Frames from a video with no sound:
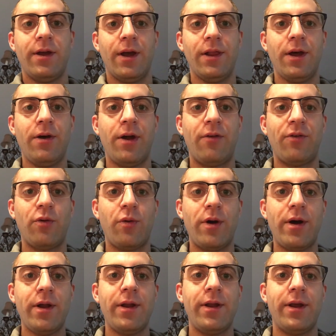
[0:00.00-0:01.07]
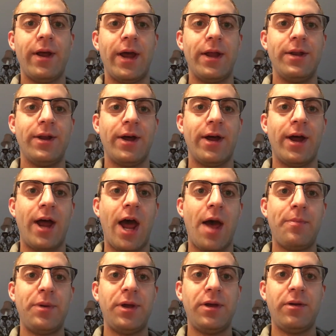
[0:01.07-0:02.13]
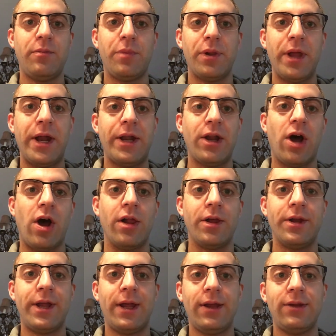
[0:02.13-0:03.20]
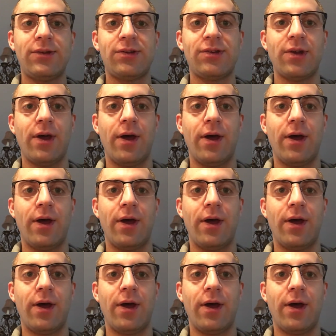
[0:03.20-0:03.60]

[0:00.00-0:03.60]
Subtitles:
Hello, everyone, and happy belated holidays.